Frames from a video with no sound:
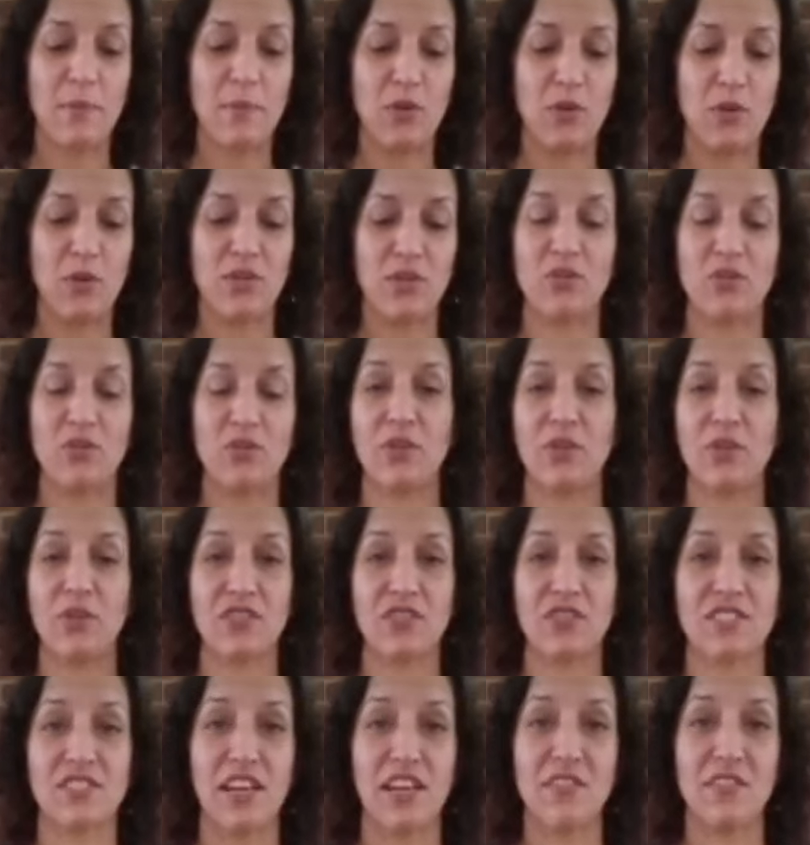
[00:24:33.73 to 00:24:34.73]
but you can do it
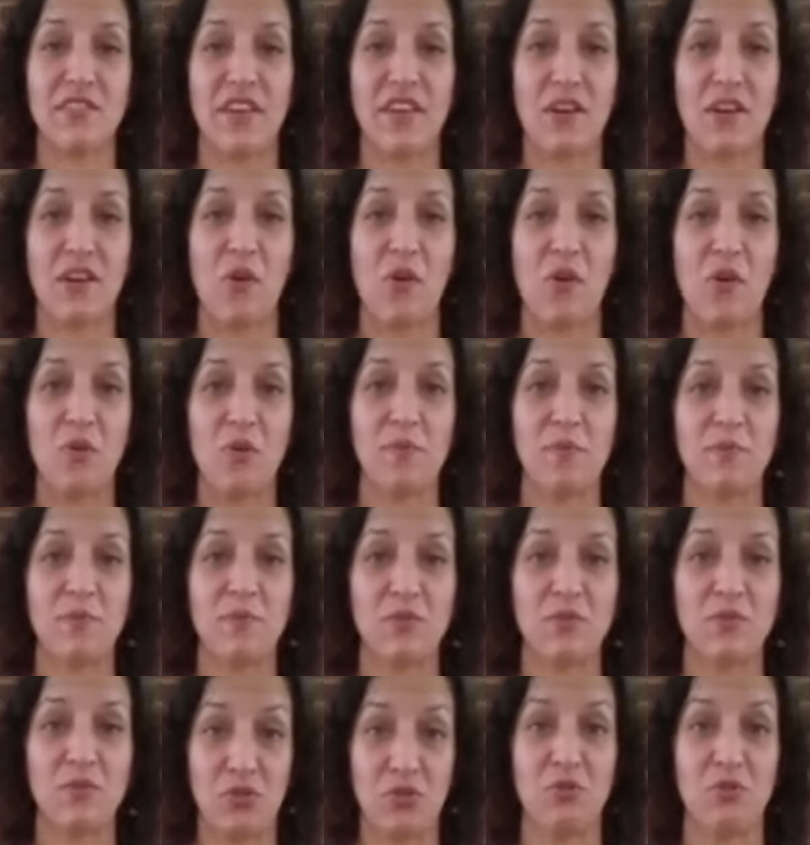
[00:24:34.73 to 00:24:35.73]
yourself at home
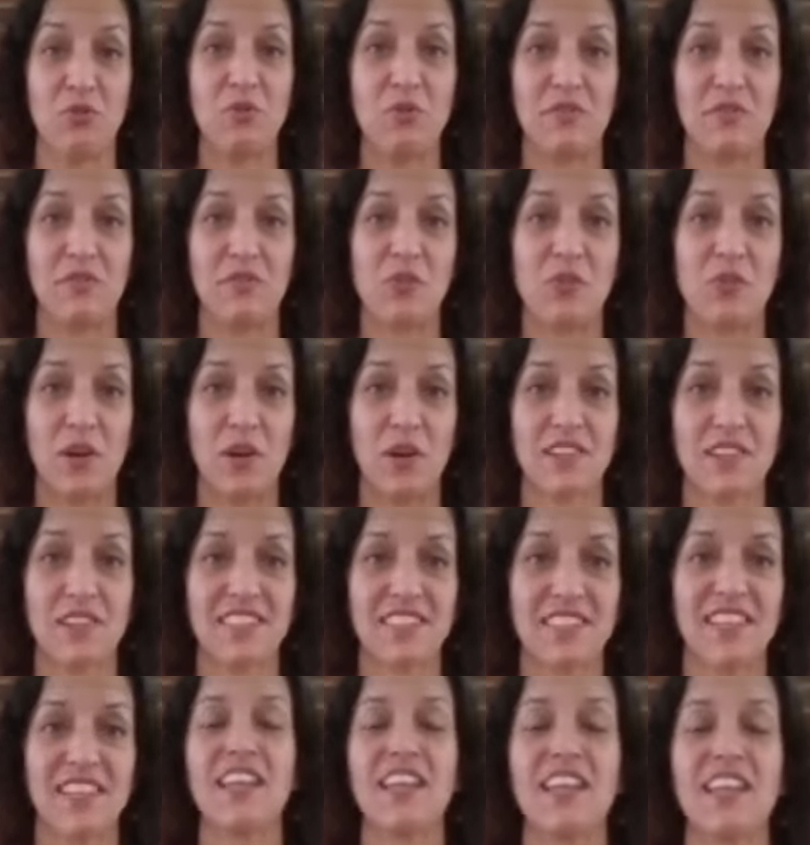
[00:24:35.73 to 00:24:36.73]
too, of
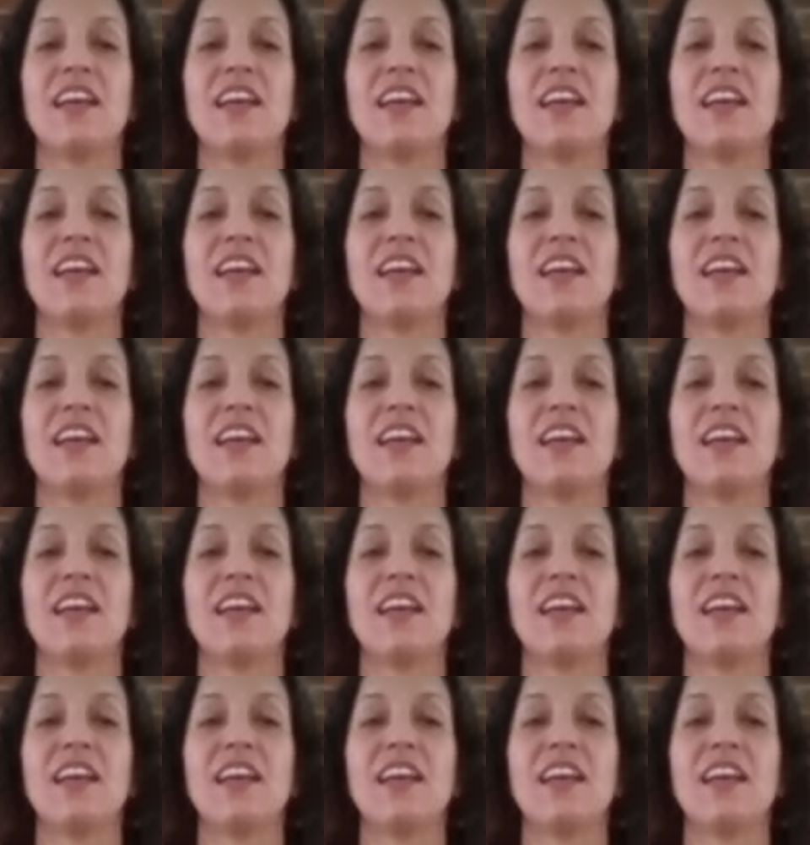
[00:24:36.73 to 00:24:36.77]
course.